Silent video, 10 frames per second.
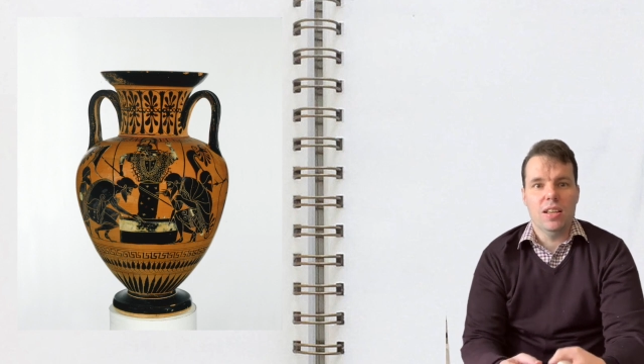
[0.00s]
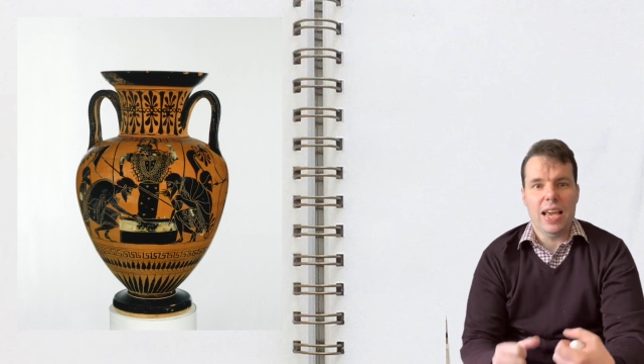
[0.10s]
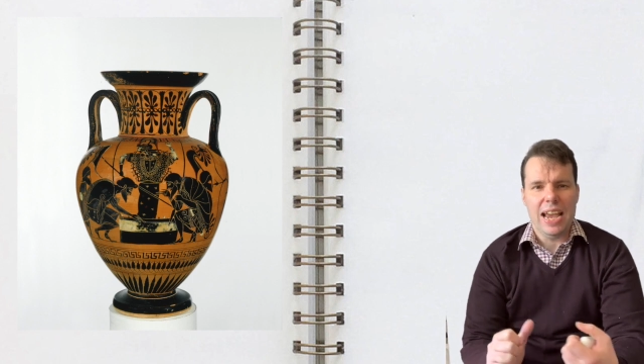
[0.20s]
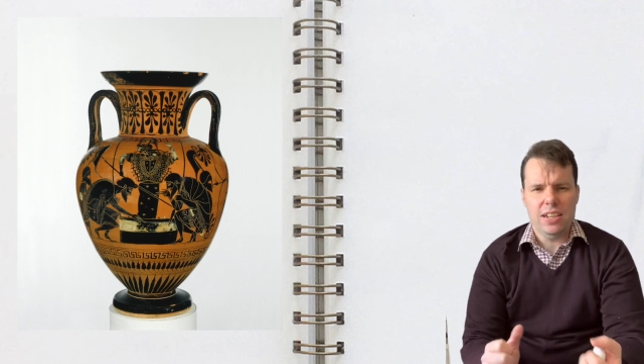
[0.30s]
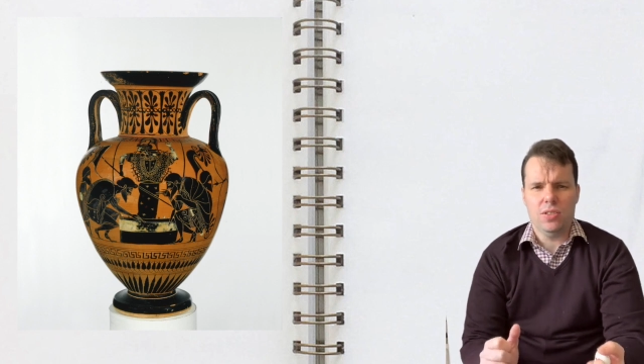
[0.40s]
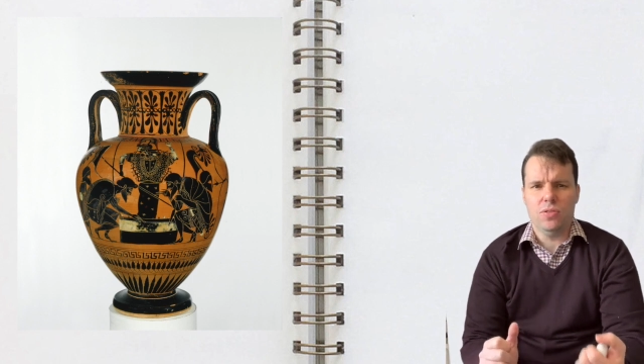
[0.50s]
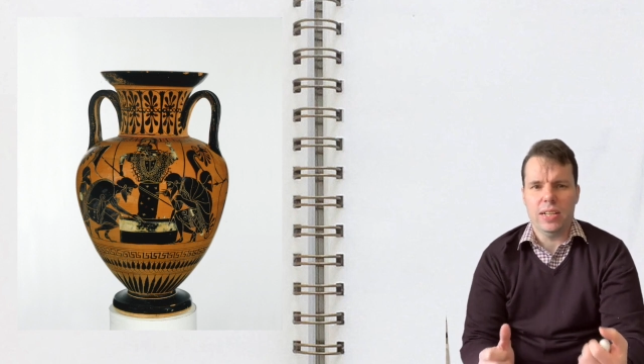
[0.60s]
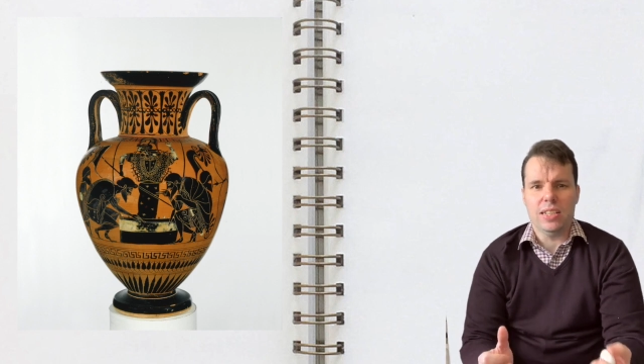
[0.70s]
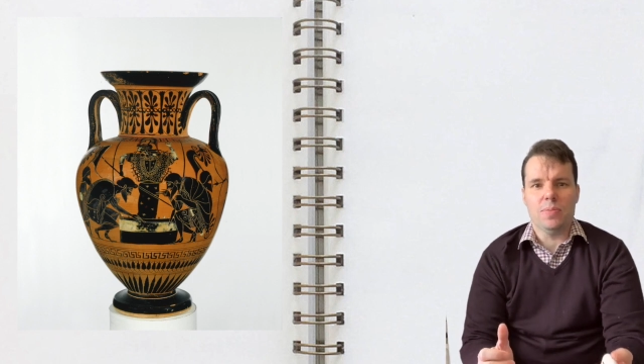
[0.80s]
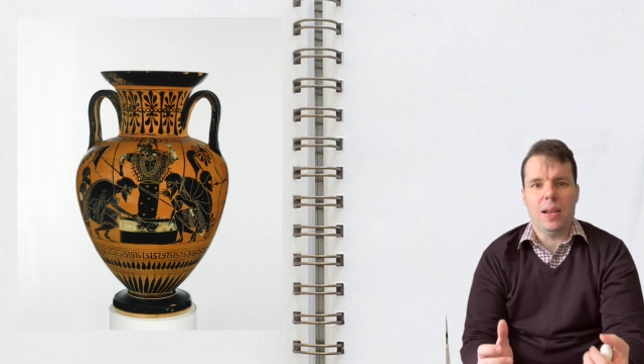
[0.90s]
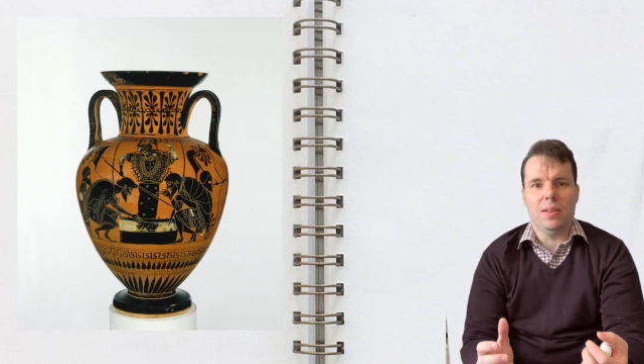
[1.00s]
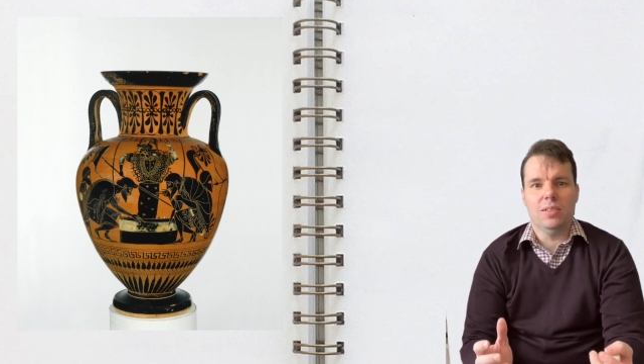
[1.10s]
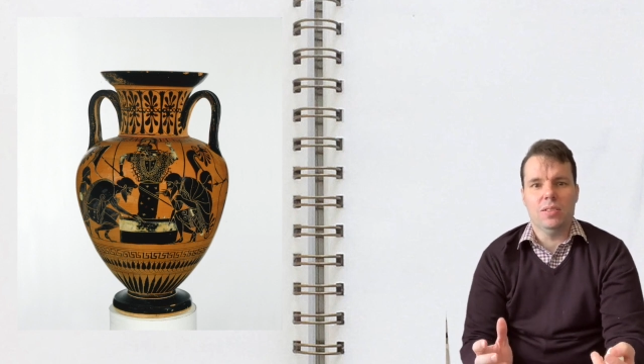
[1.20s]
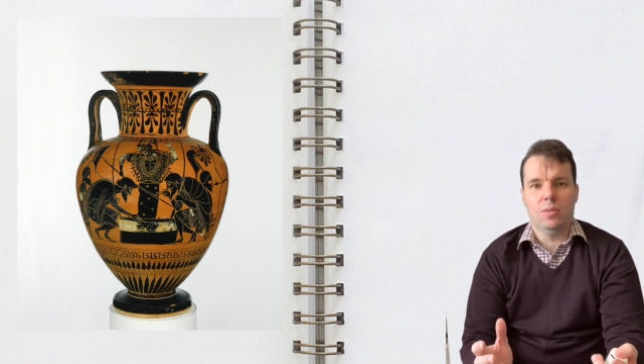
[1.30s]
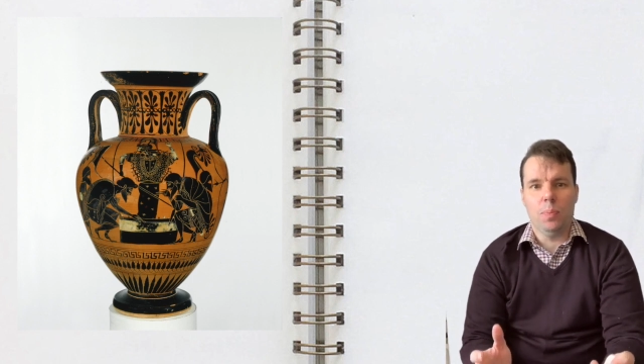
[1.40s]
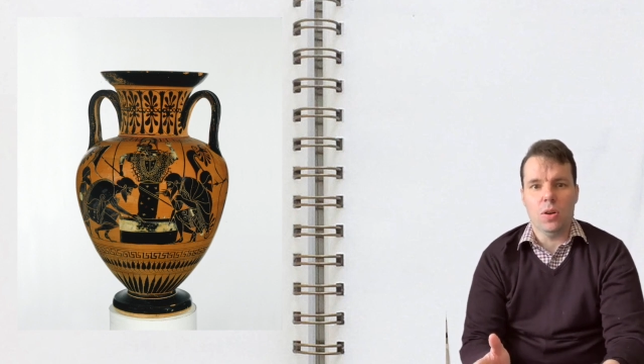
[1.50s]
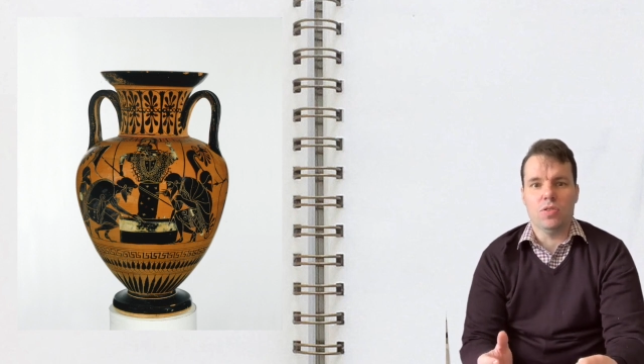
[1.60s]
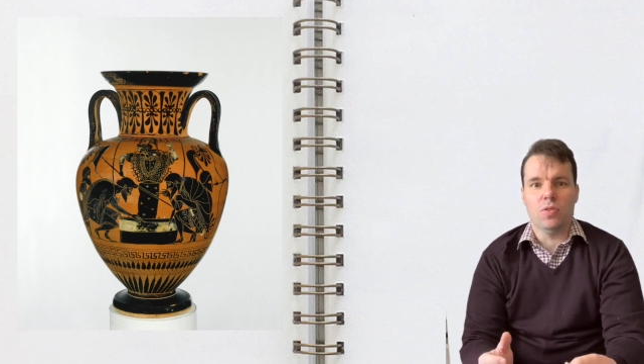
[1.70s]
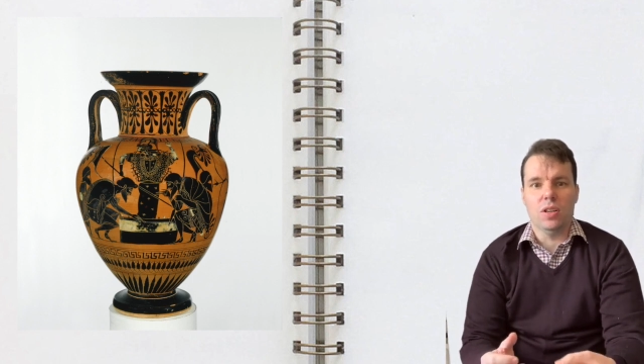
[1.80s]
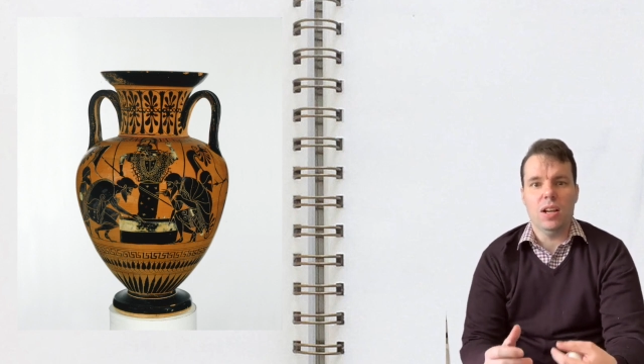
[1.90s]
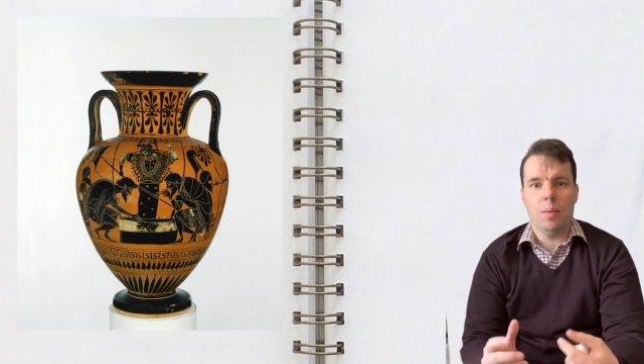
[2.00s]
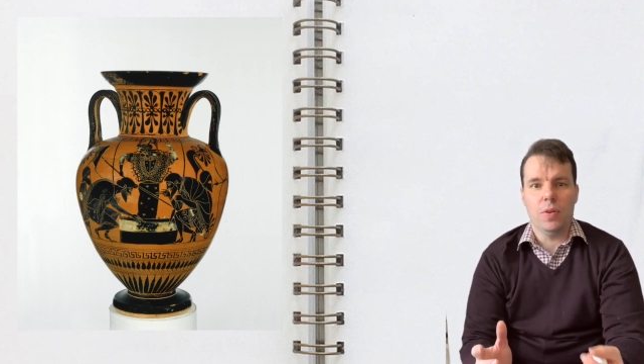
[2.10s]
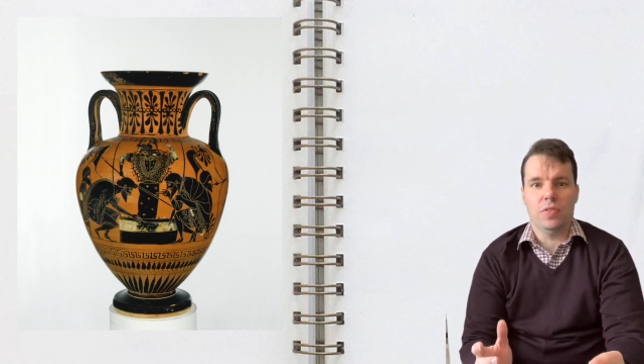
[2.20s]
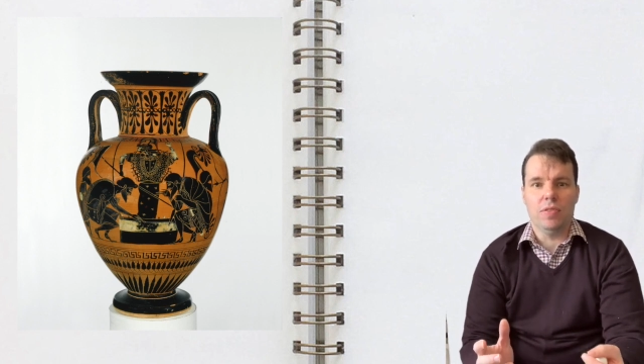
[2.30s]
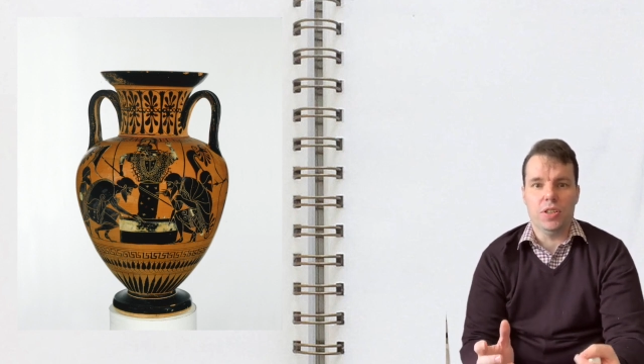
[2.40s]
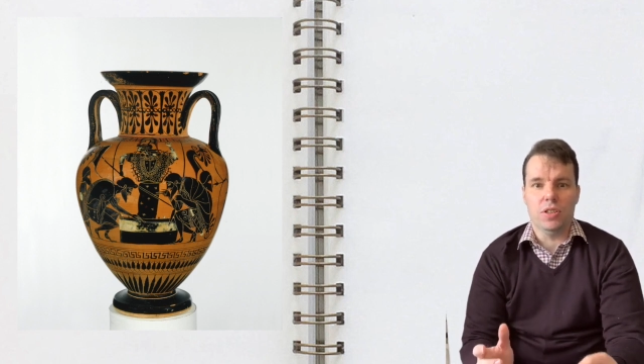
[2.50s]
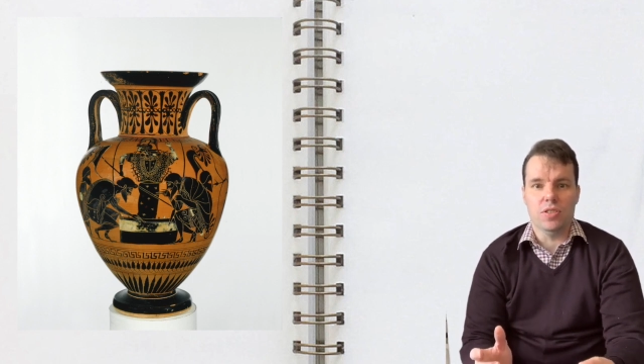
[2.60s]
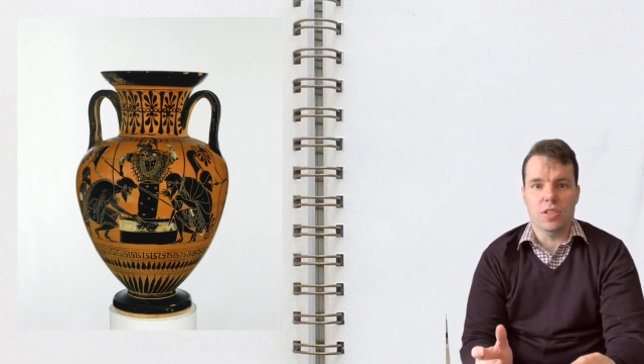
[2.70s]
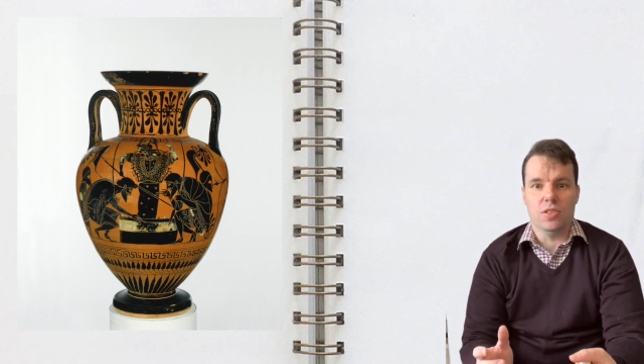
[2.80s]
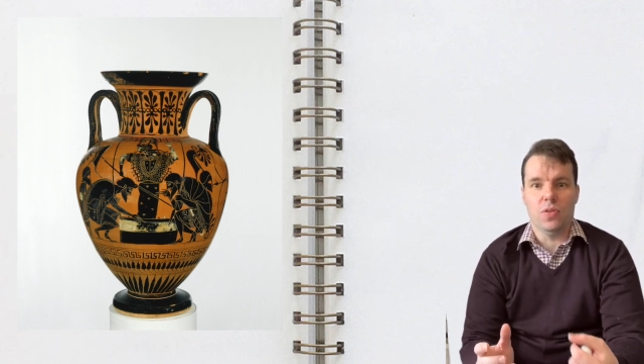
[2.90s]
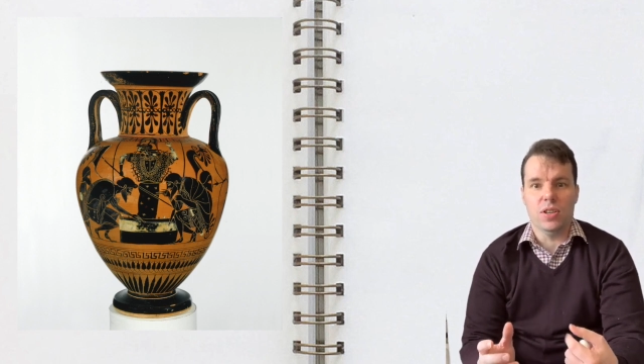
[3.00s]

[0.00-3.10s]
The ancient Greeks made pots for a number of different uses.